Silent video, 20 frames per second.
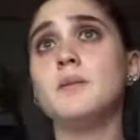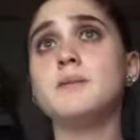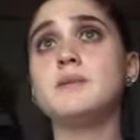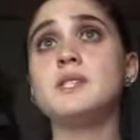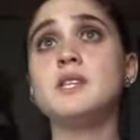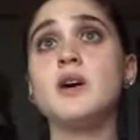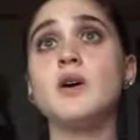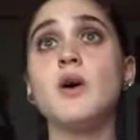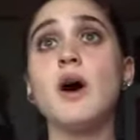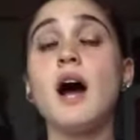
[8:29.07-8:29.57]

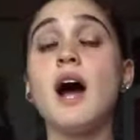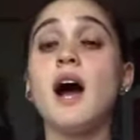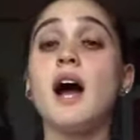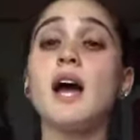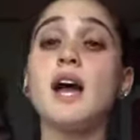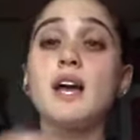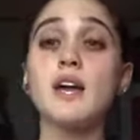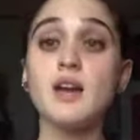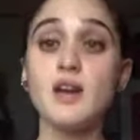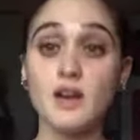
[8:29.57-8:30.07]
So
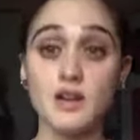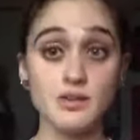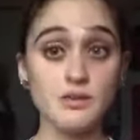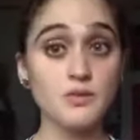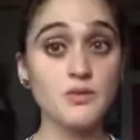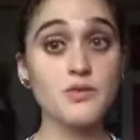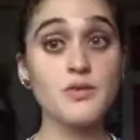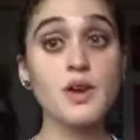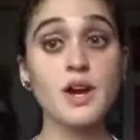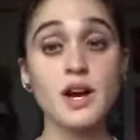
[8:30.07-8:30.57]
I
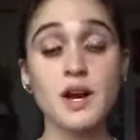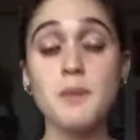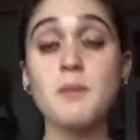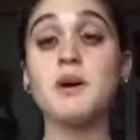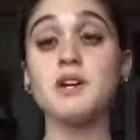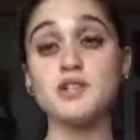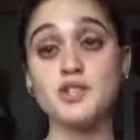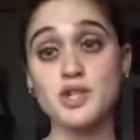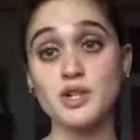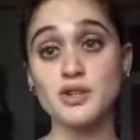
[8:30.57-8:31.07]
very
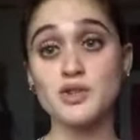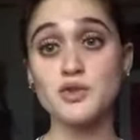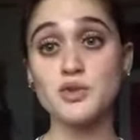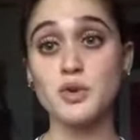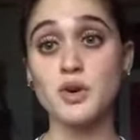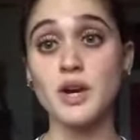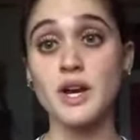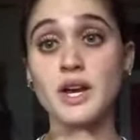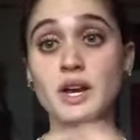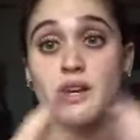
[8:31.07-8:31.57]
much
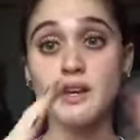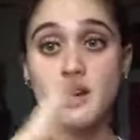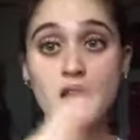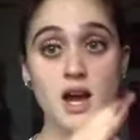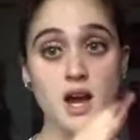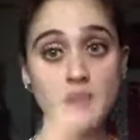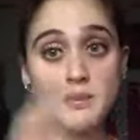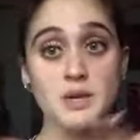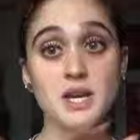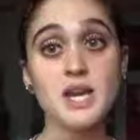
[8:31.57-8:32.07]
enjoy
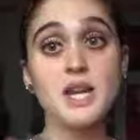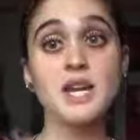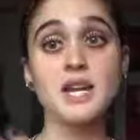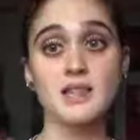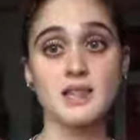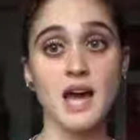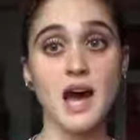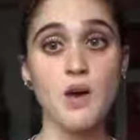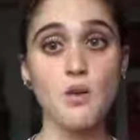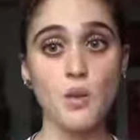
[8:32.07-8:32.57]

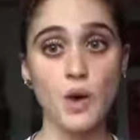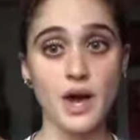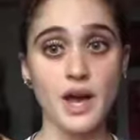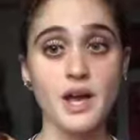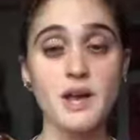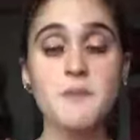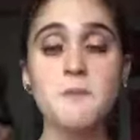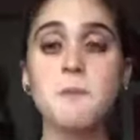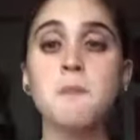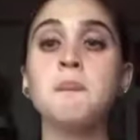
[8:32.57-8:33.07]
eating that
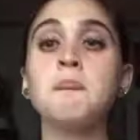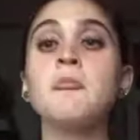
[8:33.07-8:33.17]
way.